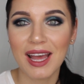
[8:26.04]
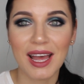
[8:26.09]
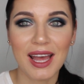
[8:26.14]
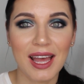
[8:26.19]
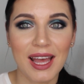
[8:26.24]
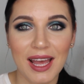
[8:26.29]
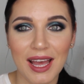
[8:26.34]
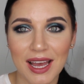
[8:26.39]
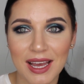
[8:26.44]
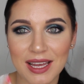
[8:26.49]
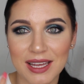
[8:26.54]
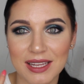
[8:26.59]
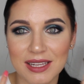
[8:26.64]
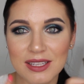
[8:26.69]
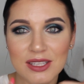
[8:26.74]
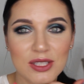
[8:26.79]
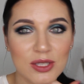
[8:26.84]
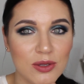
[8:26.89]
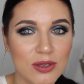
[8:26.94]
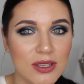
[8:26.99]

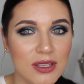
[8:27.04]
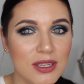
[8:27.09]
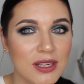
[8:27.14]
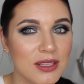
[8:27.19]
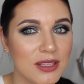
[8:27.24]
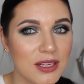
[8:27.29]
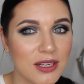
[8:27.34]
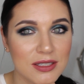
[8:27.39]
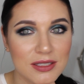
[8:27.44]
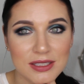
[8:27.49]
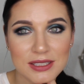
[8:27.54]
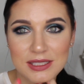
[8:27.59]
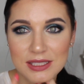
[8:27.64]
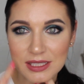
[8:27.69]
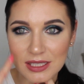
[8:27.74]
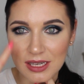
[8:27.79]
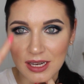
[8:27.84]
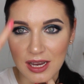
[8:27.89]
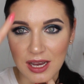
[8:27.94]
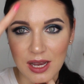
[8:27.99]
and you can clearly
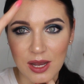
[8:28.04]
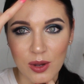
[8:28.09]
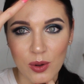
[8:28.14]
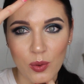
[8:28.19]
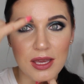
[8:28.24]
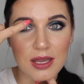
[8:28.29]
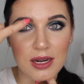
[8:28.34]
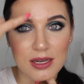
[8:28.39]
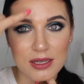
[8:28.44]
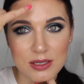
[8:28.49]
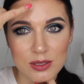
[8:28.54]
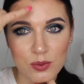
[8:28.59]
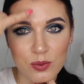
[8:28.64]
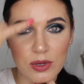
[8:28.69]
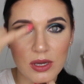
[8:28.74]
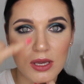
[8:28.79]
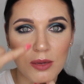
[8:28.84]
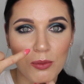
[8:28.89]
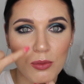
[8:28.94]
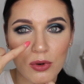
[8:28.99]
see how it is
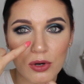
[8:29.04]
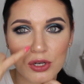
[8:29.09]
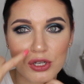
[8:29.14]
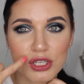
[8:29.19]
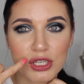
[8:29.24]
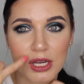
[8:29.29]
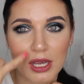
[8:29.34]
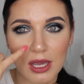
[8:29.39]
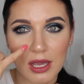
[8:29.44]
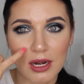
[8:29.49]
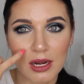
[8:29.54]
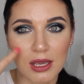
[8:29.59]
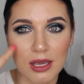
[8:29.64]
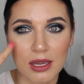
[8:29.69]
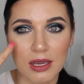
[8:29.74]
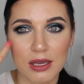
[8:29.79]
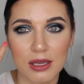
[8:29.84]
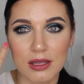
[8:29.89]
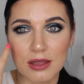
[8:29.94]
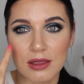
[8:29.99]
way more
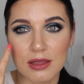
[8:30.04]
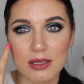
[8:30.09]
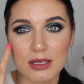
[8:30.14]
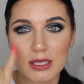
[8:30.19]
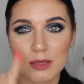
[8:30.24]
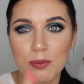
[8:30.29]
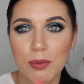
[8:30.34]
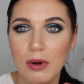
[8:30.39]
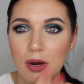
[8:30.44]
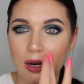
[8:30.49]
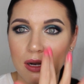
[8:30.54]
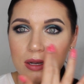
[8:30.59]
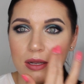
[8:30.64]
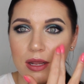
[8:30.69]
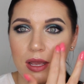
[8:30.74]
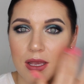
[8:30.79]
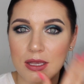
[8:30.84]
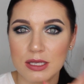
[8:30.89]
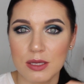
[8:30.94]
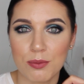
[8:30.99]
shiny in this part
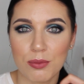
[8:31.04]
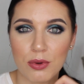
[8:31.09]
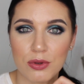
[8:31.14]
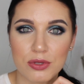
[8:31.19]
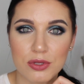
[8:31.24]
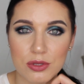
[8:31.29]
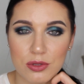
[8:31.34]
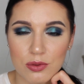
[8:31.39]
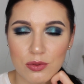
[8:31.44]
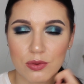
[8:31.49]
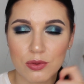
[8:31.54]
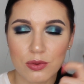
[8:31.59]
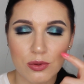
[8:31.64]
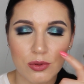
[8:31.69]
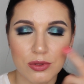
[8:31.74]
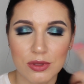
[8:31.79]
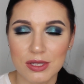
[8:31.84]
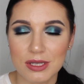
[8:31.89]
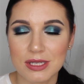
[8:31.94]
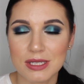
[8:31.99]
as opposed
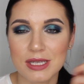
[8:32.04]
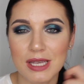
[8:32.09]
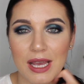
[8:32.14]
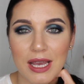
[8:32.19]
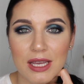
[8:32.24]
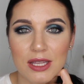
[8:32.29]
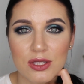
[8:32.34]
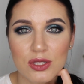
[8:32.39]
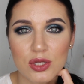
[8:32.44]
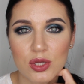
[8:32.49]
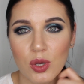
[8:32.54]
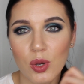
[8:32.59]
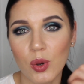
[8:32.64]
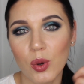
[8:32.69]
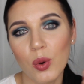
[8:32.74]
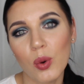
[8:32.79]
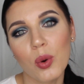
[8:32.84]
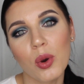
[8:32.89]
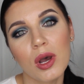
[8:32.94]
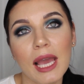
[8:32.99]
to this side.
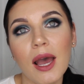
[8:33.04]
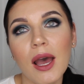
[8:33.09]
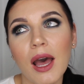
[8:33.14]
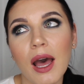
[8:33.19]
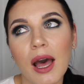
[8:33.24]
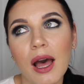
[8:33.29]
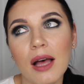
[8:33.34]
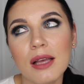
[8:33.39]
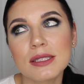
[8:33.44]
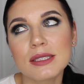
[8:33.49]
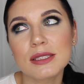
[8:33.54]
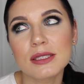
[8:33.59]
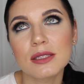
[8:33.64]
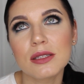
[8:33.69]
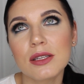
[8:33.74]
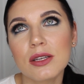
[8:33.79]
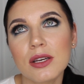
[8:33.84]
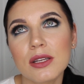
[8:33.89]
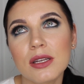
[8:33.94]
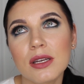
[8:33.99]
So yeah, I
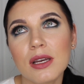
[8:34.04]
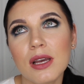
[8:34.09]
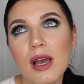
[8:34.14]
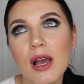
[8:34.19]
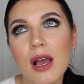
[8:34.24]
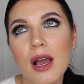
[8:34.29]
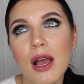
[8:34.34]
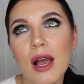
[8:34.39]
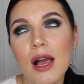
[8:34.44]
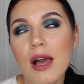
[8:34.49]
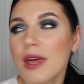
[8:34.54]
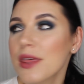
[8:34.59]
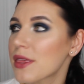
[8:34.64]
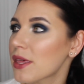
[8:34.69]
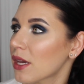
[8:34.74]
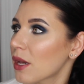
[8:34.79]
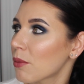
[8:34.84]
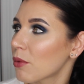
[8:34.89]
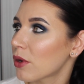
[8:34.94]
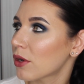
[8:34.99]

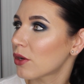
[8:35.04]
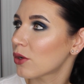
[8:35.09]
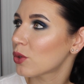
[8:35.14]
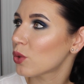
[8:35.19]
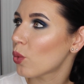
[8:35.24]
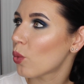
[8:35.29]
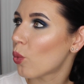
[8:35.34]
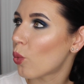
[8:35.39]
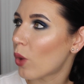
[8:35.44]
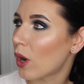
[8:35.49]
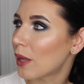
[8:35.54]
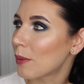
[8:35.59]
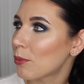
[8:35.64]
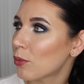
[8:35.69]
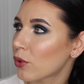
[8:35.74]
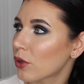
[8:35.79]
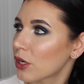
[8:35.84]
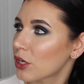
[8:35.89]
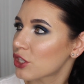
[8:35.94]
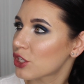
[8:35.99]
think I'm gonna do one
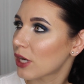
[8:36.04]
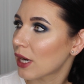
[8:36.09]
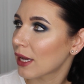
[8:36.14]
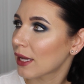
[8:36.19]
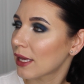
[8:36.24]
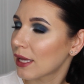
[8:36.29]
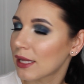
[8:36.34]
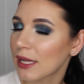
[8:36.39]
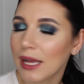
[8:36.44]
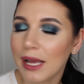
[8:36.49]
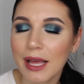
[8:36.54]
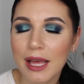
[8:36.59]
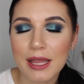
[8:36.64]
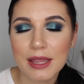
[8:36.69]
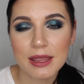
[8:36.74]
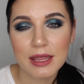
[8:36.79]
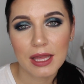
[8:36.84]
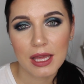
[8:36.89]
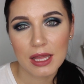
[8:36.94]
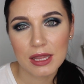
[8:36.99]
more check-in
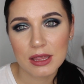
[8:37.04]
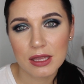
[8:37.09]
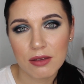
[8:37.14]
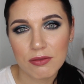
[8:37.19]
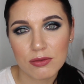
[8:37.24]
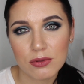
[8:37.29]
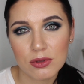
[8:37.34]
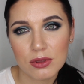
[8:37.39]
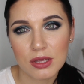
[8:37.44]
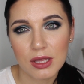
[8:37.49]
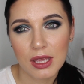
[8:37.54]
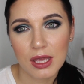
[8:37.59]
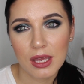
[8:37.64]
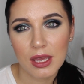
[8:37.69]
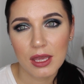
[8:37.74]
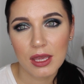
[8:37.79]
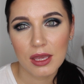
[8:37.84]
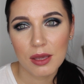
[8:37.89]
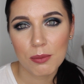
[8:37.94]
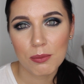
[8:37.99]
at the end of the
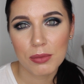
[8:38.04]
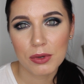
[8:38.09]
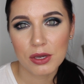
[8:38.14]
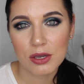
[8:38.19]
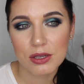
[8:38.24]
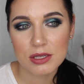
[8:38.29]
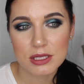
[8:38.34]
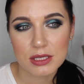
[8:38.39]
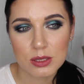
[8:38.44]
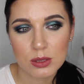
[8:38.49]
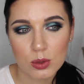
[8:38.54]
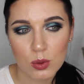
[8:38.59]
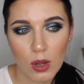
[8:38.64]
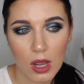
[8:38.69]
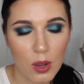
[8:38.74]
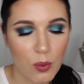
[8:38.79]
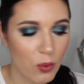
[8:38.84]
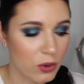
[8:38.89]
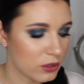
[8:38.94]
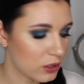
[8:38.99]
day, because
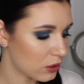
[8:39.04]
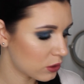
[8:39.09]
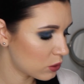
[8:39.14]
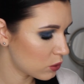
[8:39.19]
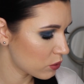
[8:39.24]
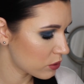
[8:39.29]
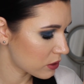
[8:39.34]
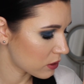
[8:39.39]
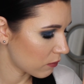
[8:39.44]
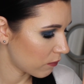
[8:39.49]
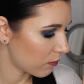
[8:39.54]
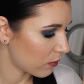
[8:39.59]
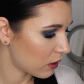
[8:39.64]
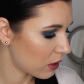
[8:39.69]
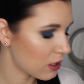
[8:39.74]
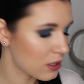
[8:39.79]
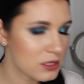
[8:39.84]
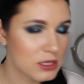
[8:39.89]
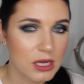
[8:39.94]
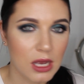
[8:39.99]
I want to do
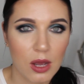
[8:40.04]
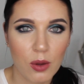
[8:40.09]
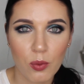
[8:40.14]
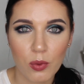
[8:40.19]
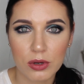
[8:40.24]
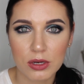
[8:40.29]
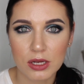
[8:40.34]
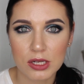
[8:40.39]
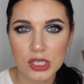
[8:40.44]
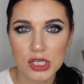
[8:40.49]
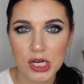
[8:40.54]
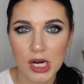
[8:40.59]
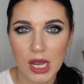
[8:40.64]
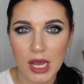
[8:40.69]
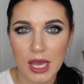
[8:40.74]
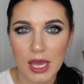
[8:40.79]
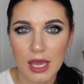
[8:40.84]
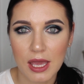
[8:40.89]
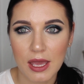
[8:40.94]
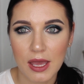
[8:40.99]
something else. I want to
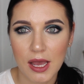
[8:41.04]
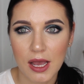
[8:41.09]
try